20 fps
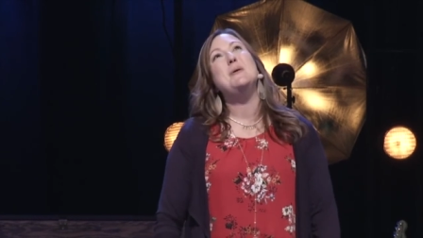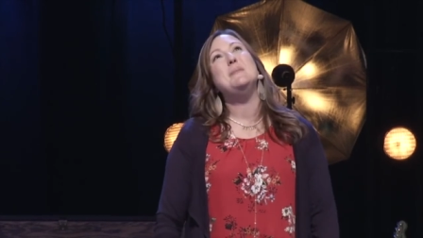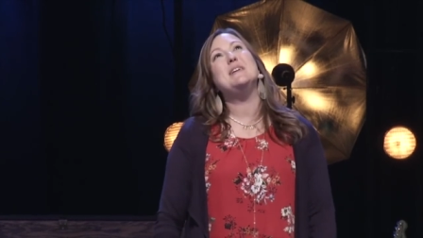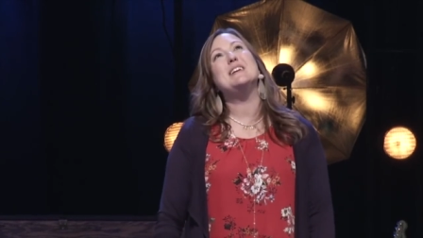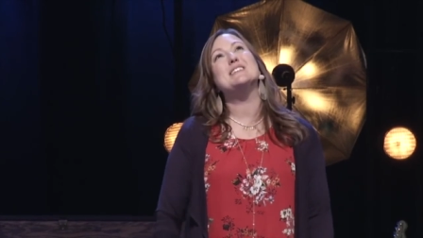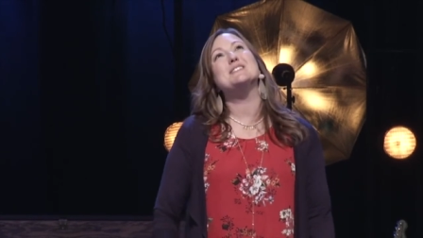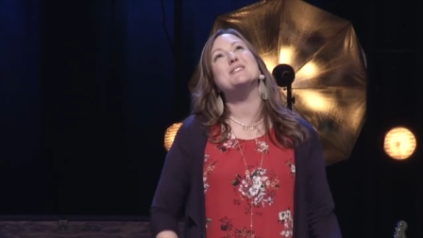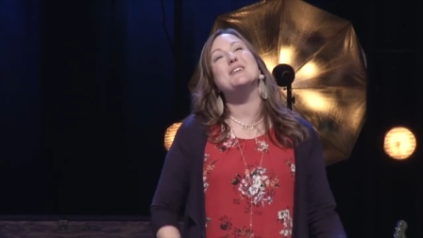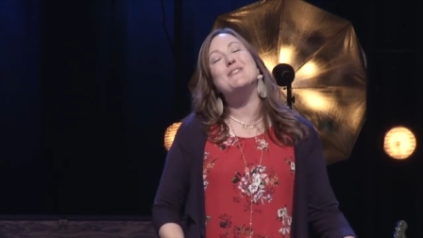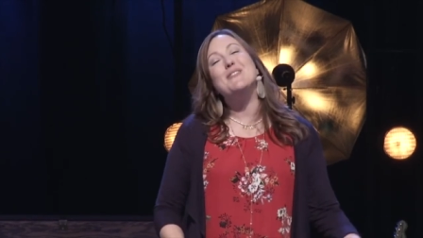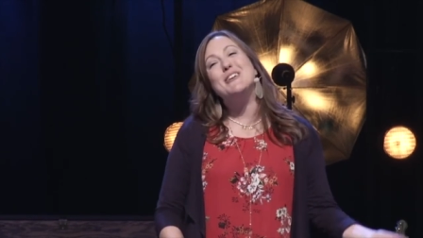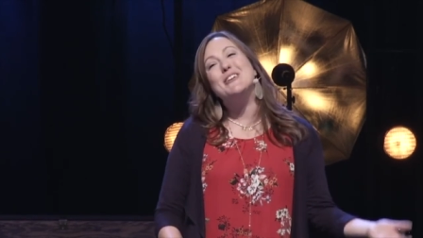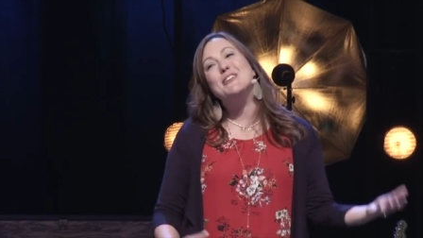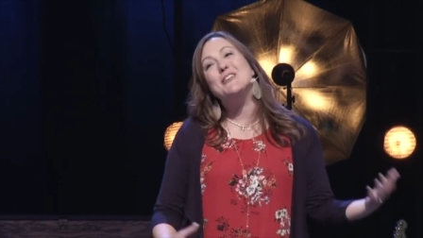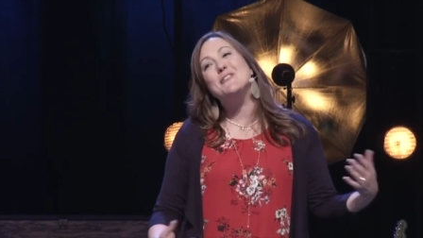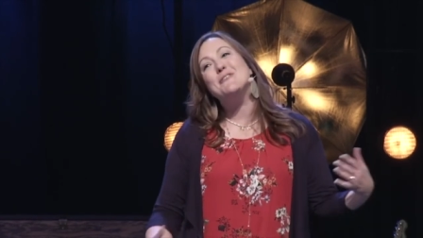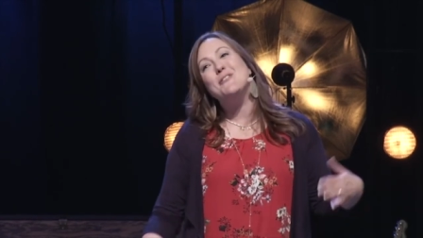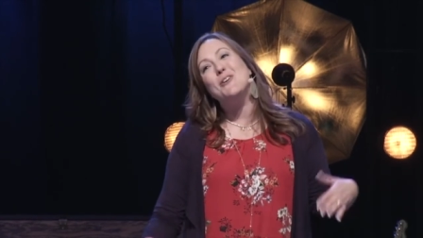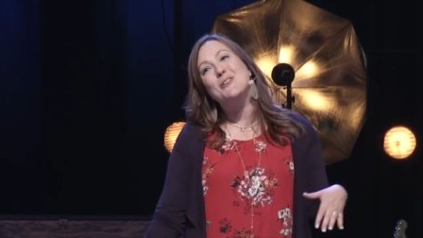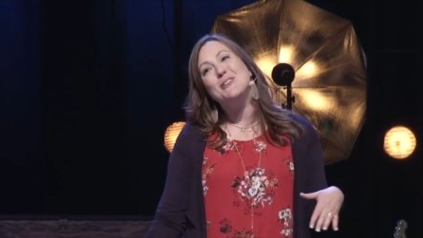Because what I want
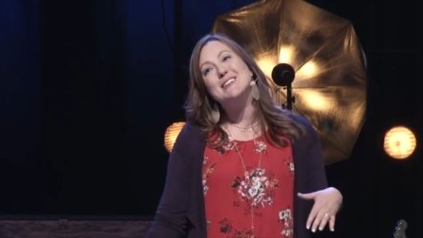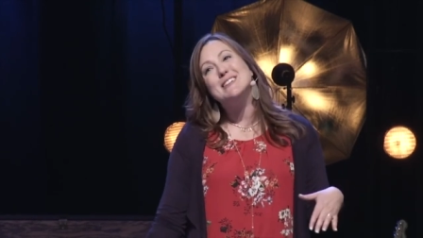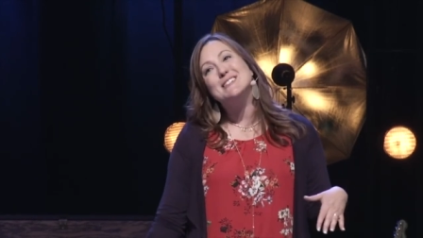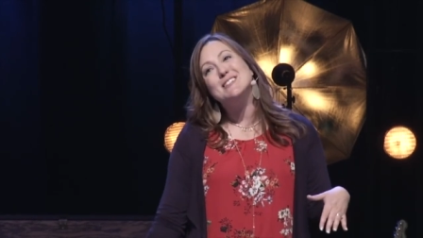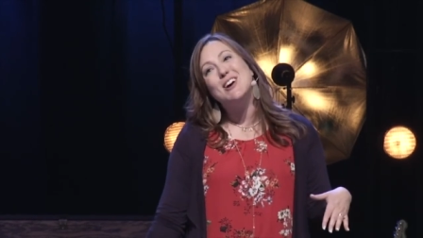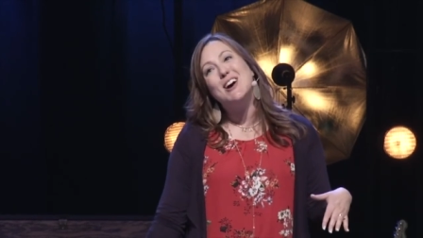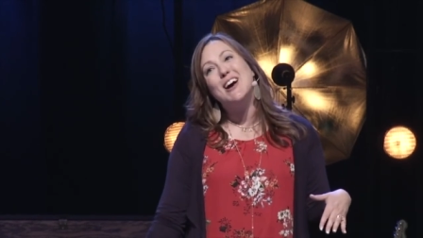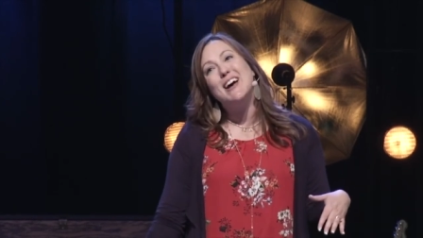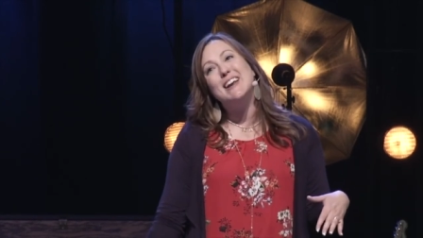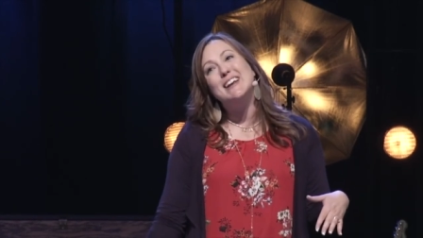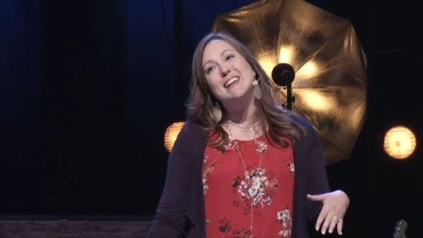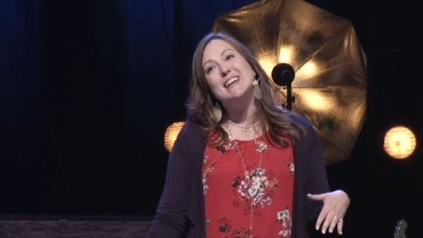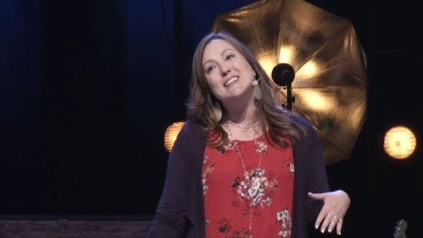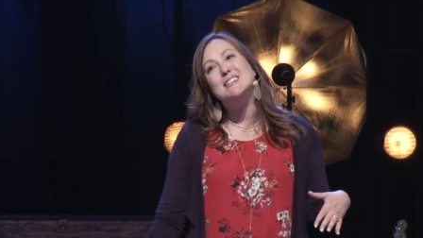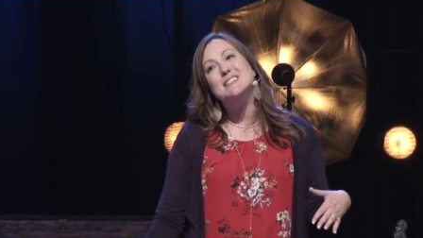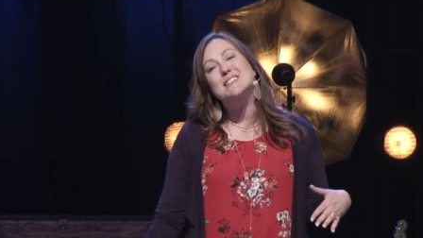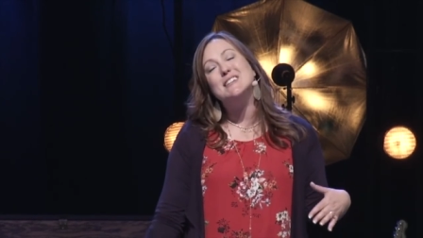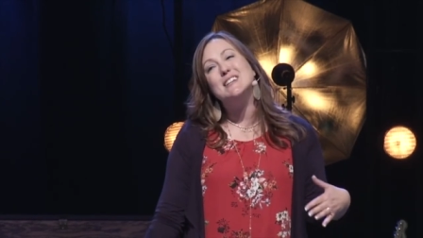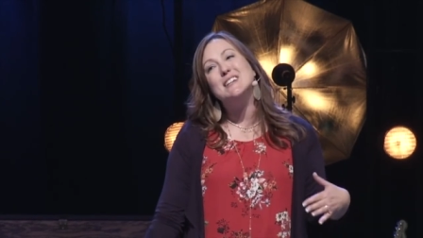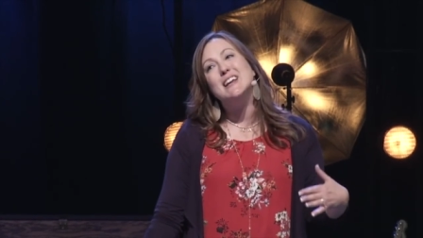her to focus on
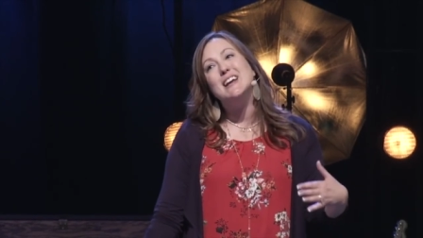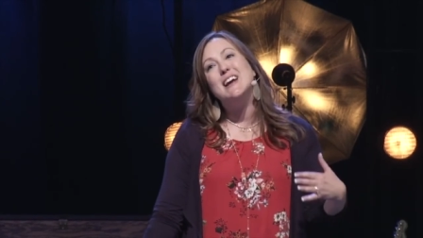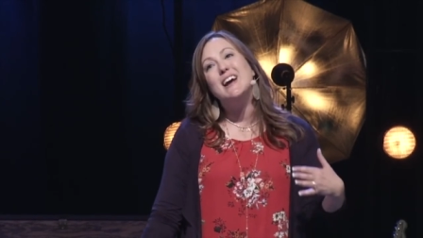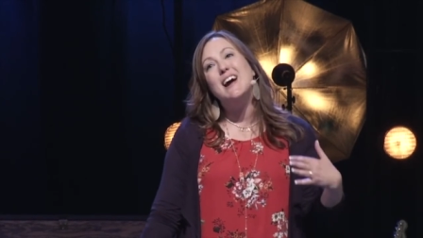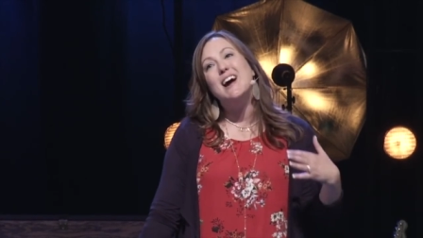is that